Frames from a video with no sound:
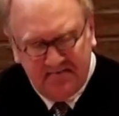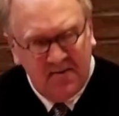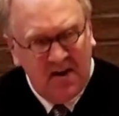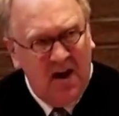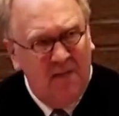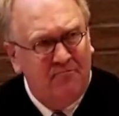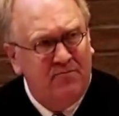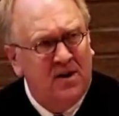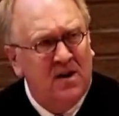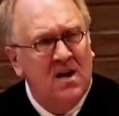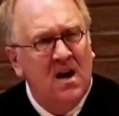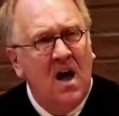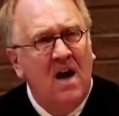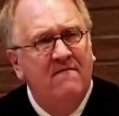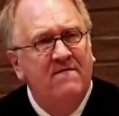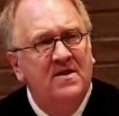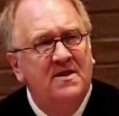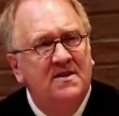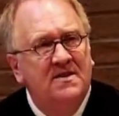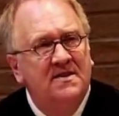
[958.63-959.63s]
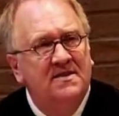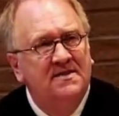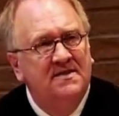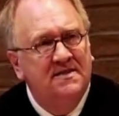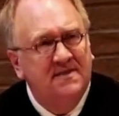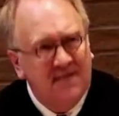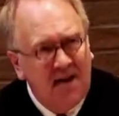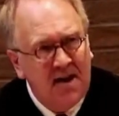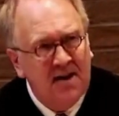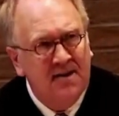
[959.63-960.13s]
a beloved
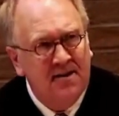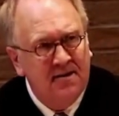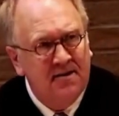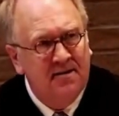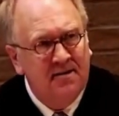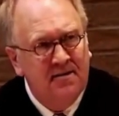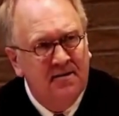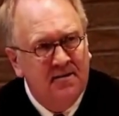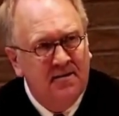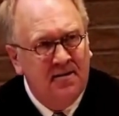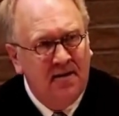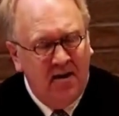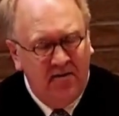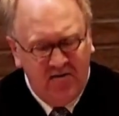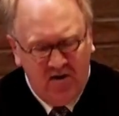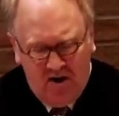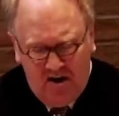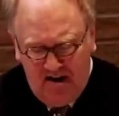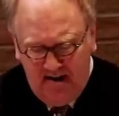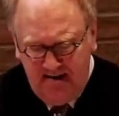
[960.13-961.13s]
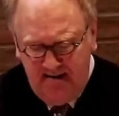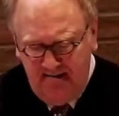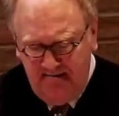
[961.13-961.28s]
Son of God.